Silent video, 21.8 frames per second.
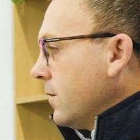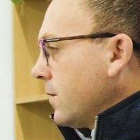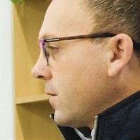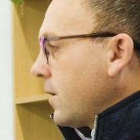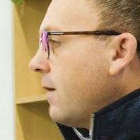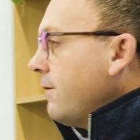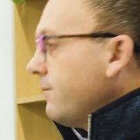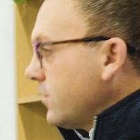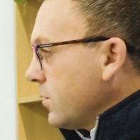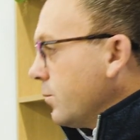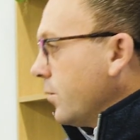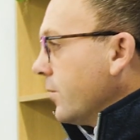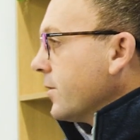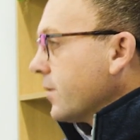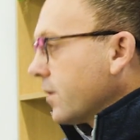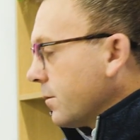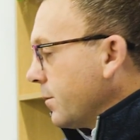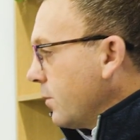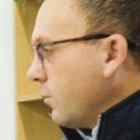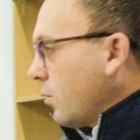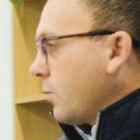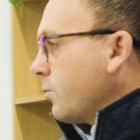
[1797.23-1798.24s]
comfortable, they're
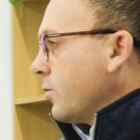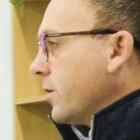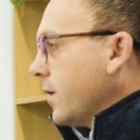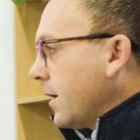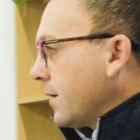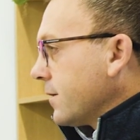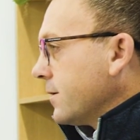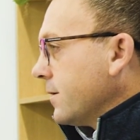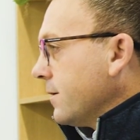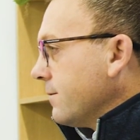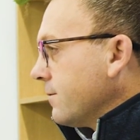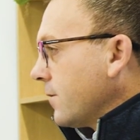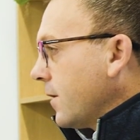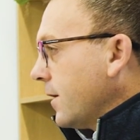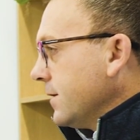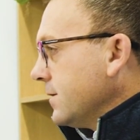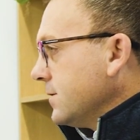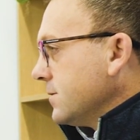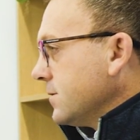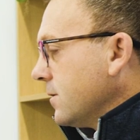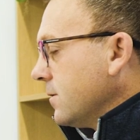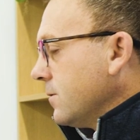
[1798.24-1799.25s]
going to be more productive,
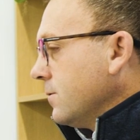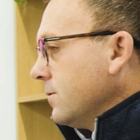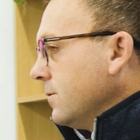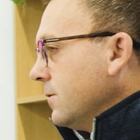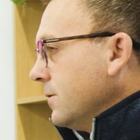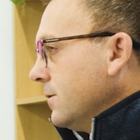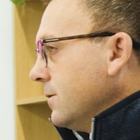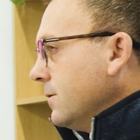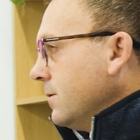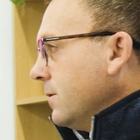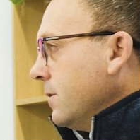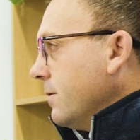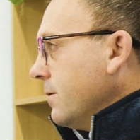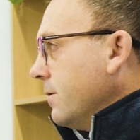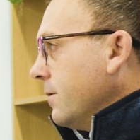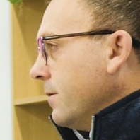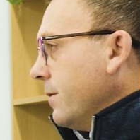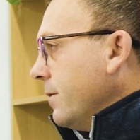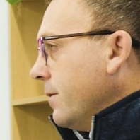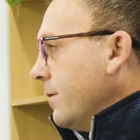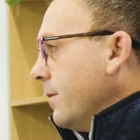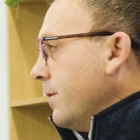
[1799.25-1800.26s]
right? Mm-hmm. So
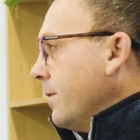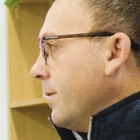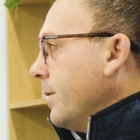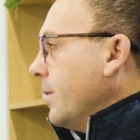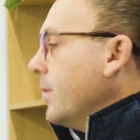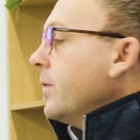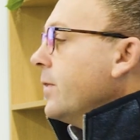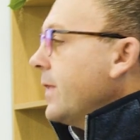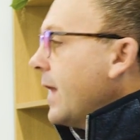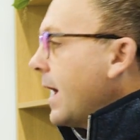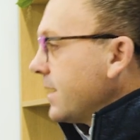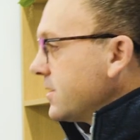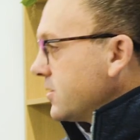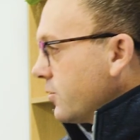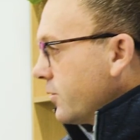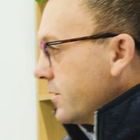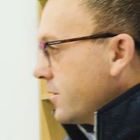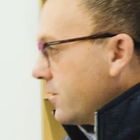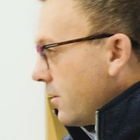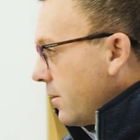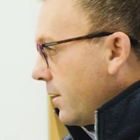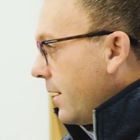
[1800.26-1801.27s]
that's a
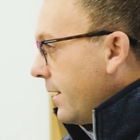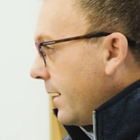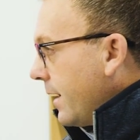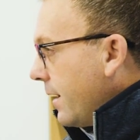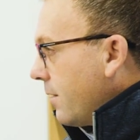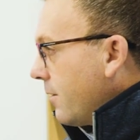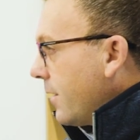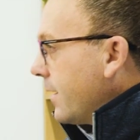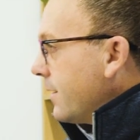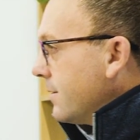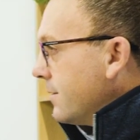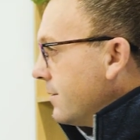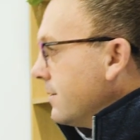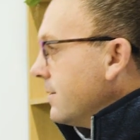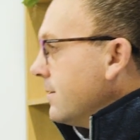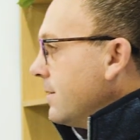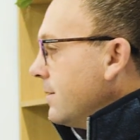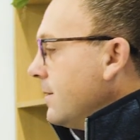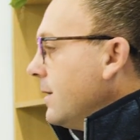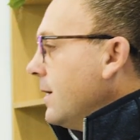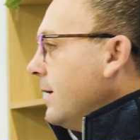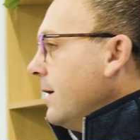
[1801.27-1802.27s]
return on air, right?
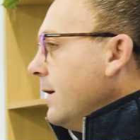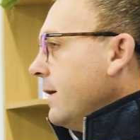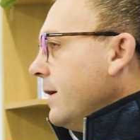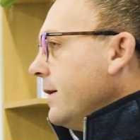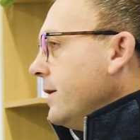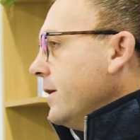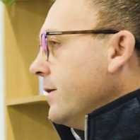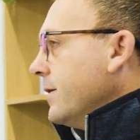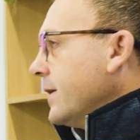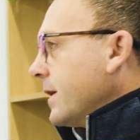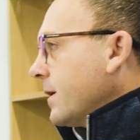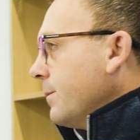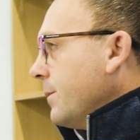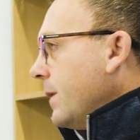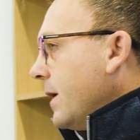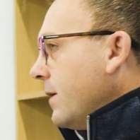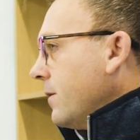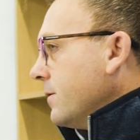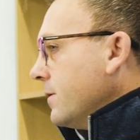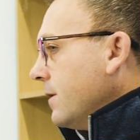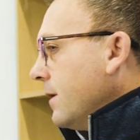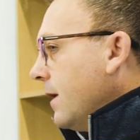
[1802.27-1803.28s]
You think
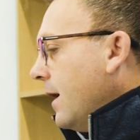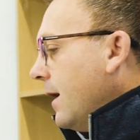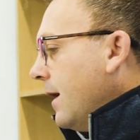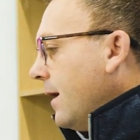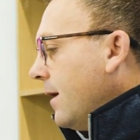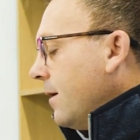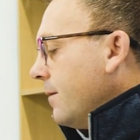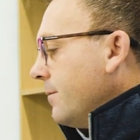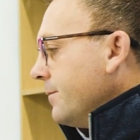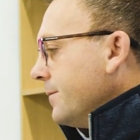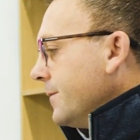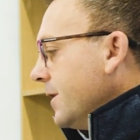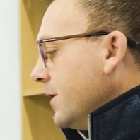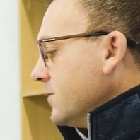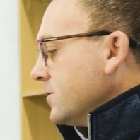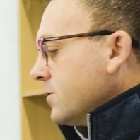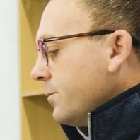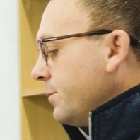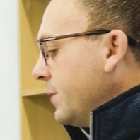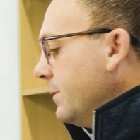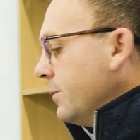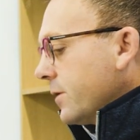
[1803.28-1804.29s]
about, um, you know,
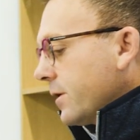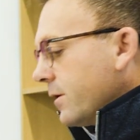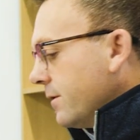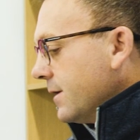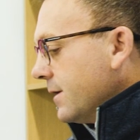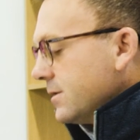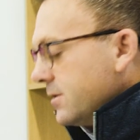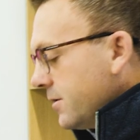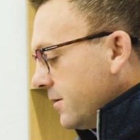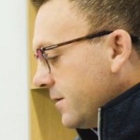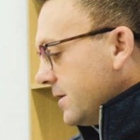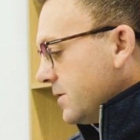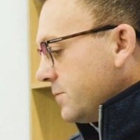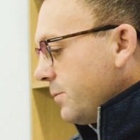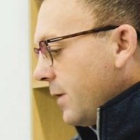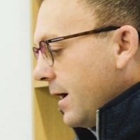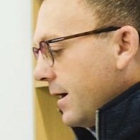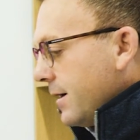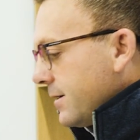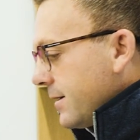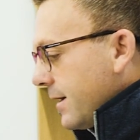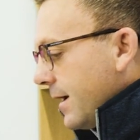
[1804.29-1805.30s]
so people listen to this
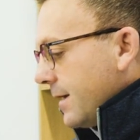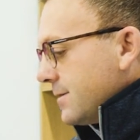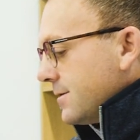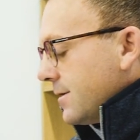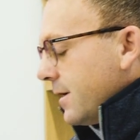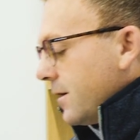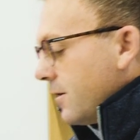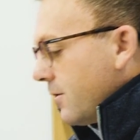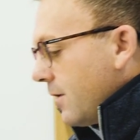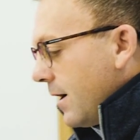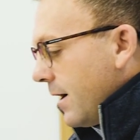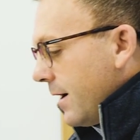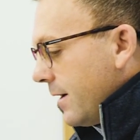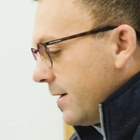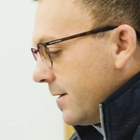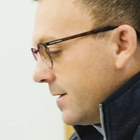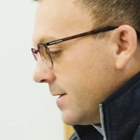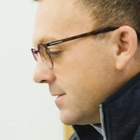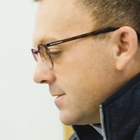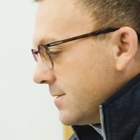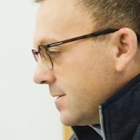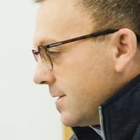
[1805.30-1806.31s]
podcast later on
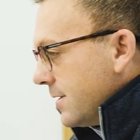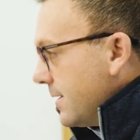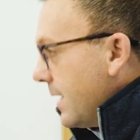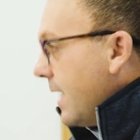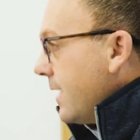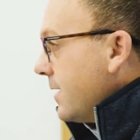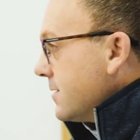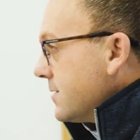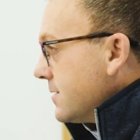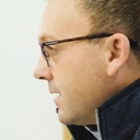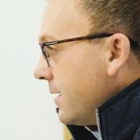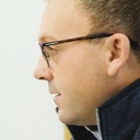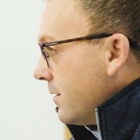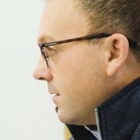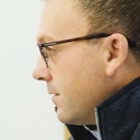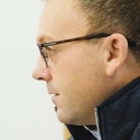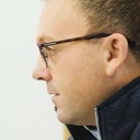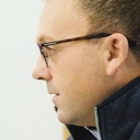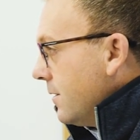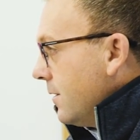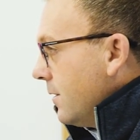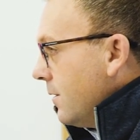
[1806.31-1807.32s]
is the data
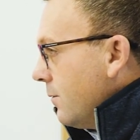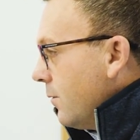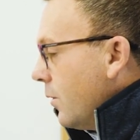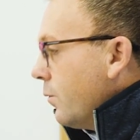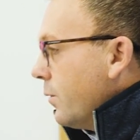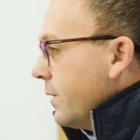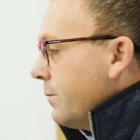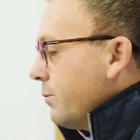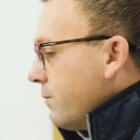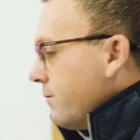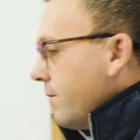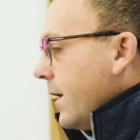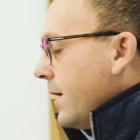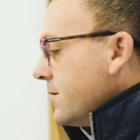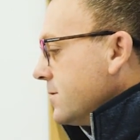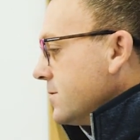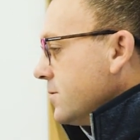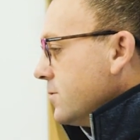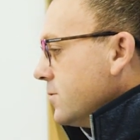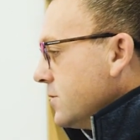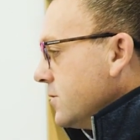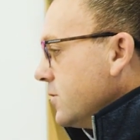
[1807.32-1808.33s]
center. Mm. Well, we provide a
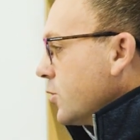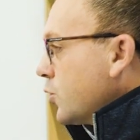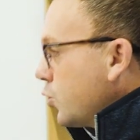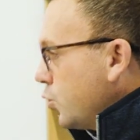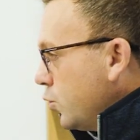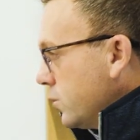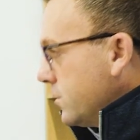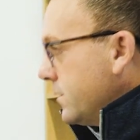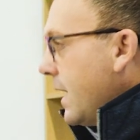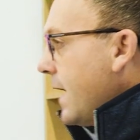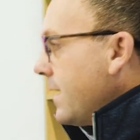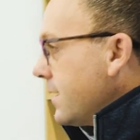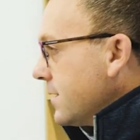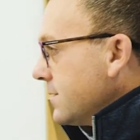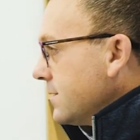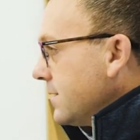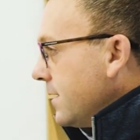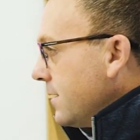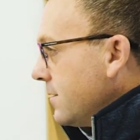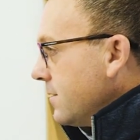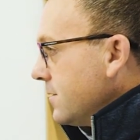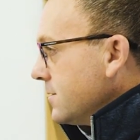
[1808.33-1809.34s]
solution to cool data
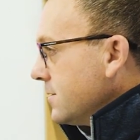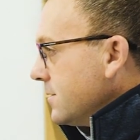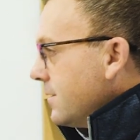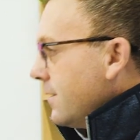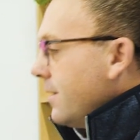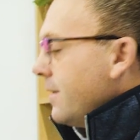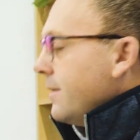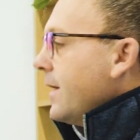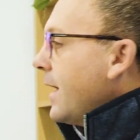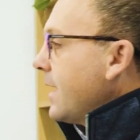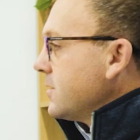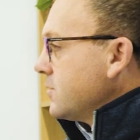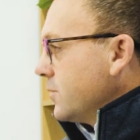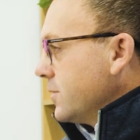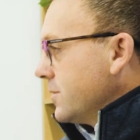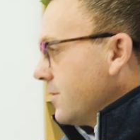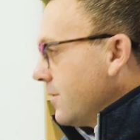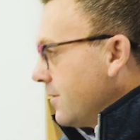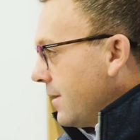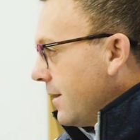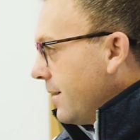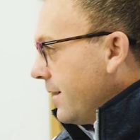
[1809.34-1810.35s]
centers. Mm. That's
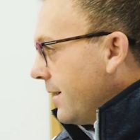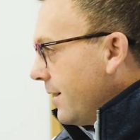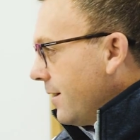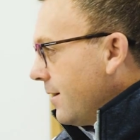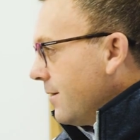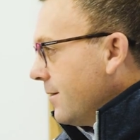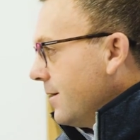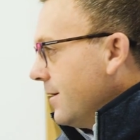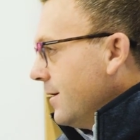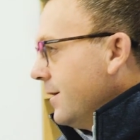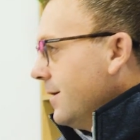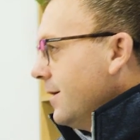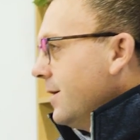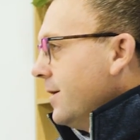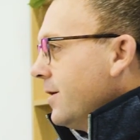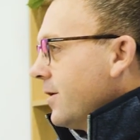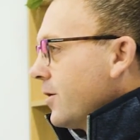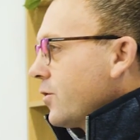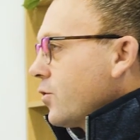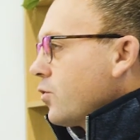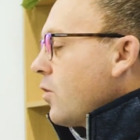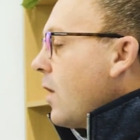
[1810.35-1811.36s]
return on air
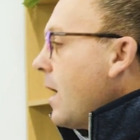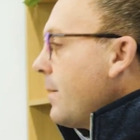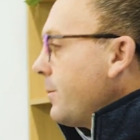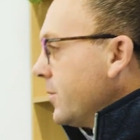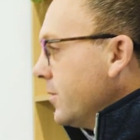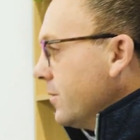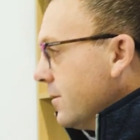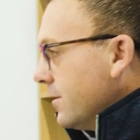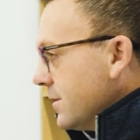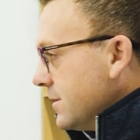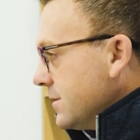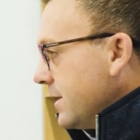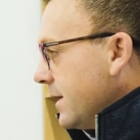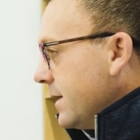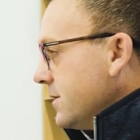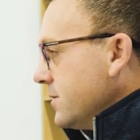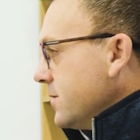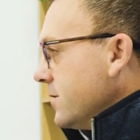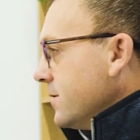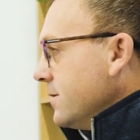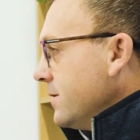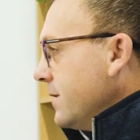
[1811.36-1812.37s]
crop
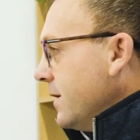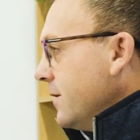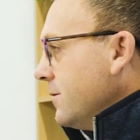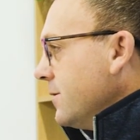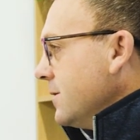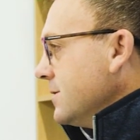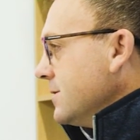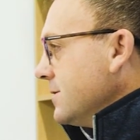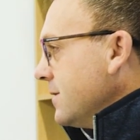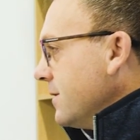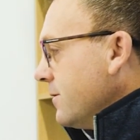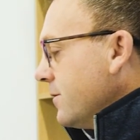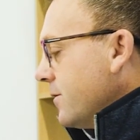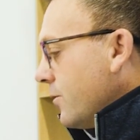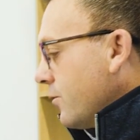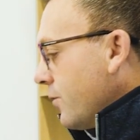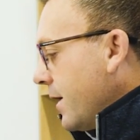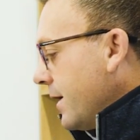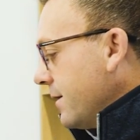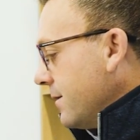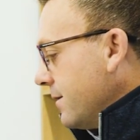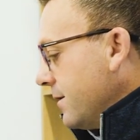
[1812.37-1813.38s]
utilization, you know, is the, the
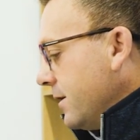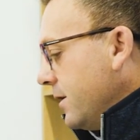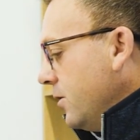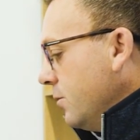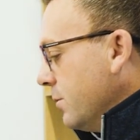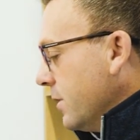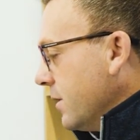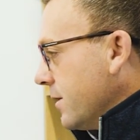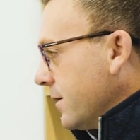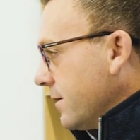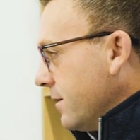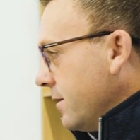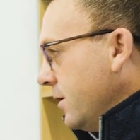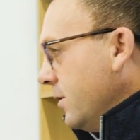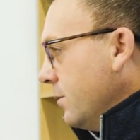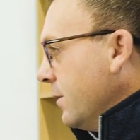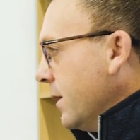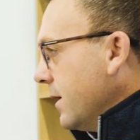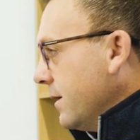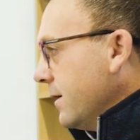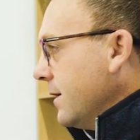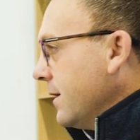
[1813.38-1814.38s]
right humidity,
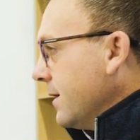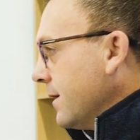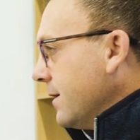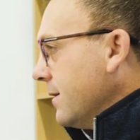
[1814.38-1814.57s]
humidity